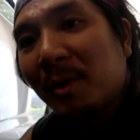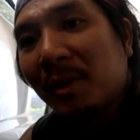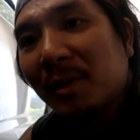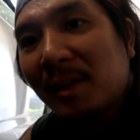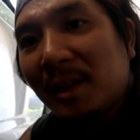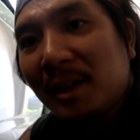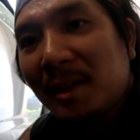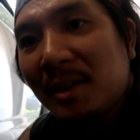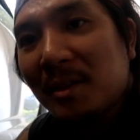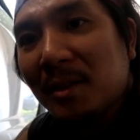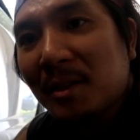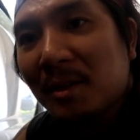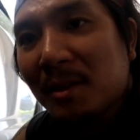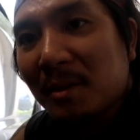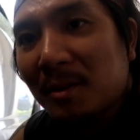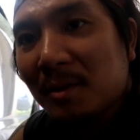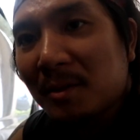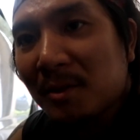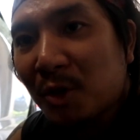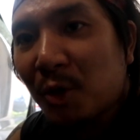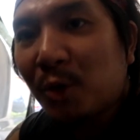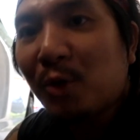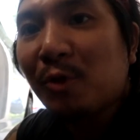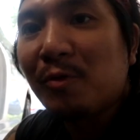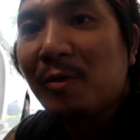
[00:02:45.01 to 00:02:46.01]
Put these
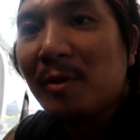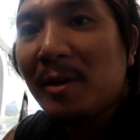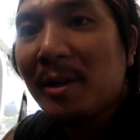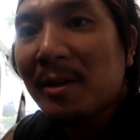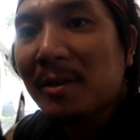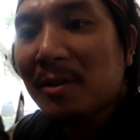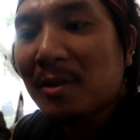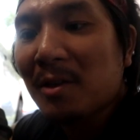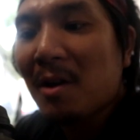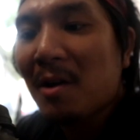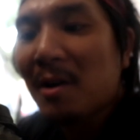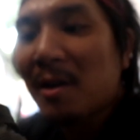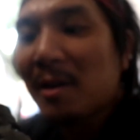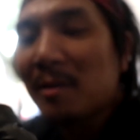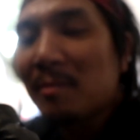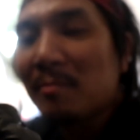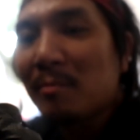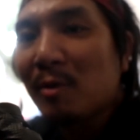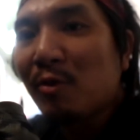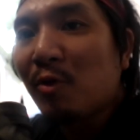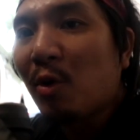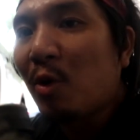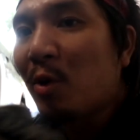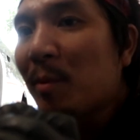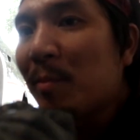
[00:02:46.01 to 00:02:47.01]
Zerk fittings on
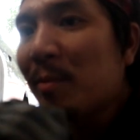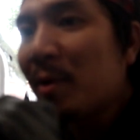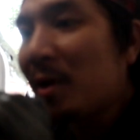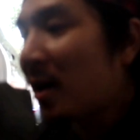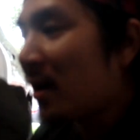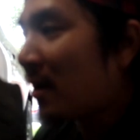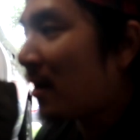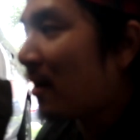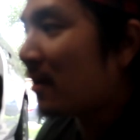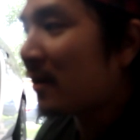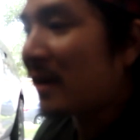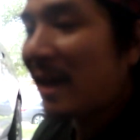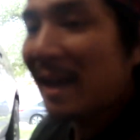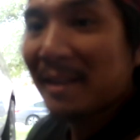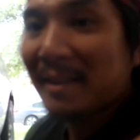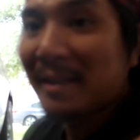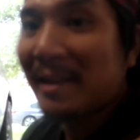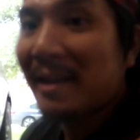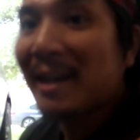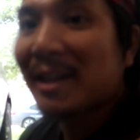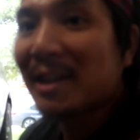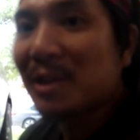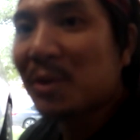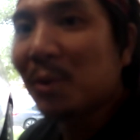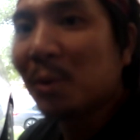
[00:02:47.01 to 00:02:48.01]
before we put it on at the
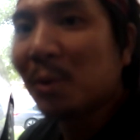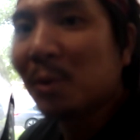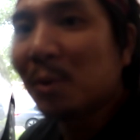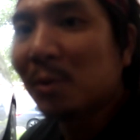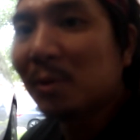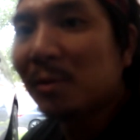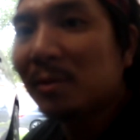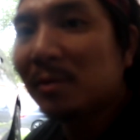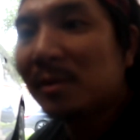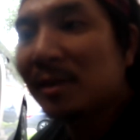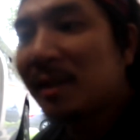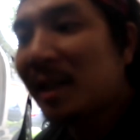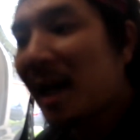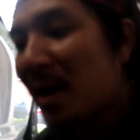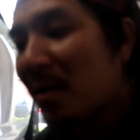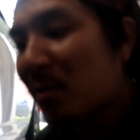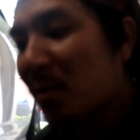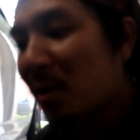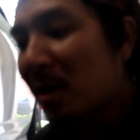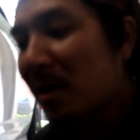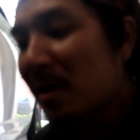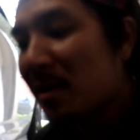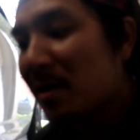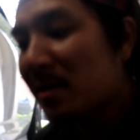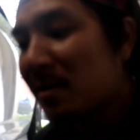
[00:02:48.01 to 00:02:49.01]
actual tie
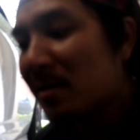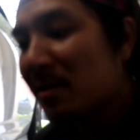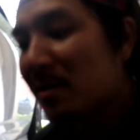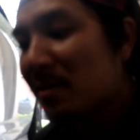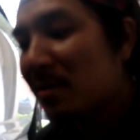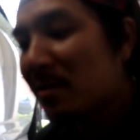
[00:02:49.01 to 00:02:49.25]
rod end.